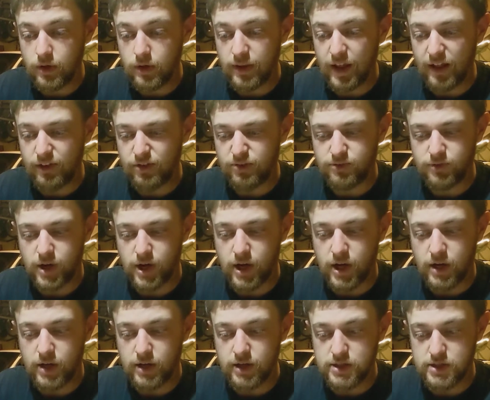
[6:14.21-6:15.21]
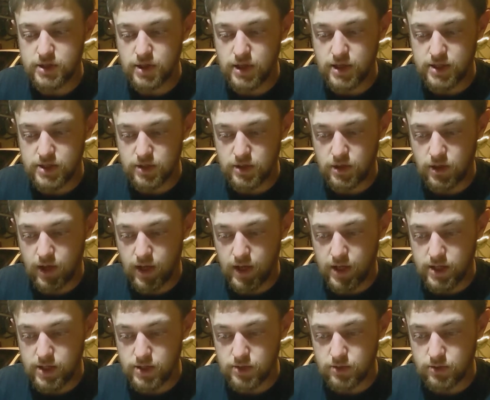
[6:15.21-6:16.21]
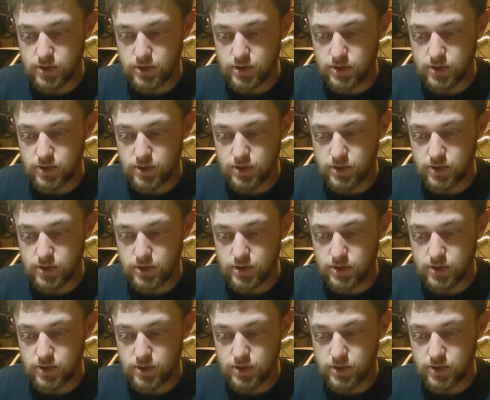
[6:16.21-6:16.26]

that's fine as long as,